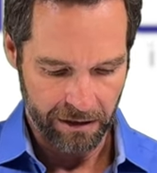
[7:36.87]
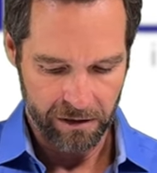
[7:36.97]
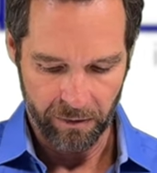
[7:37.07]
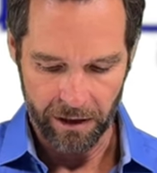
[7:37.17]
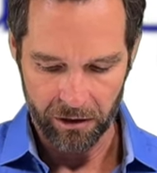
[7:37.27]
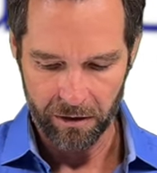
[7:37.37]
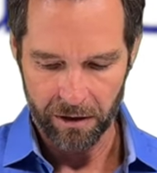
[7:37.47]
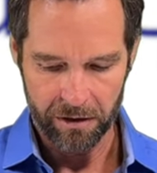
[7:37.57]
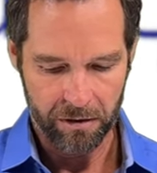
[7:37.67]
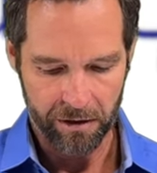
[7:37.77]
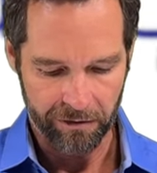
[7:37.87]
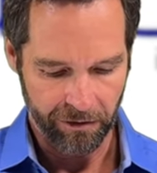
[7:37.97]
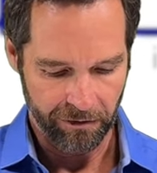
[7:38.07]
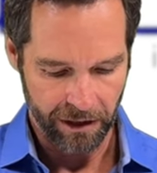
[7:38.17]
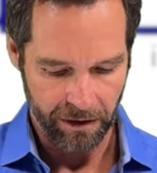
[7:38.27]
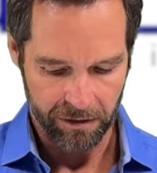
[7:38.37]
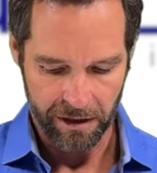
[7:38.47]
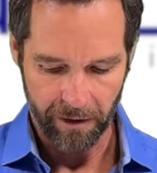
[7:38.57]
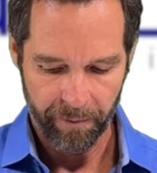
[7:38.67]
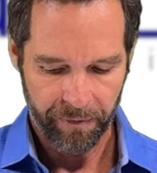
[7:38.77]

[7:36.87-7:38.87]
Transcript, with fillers: So we can trigger two different videos now.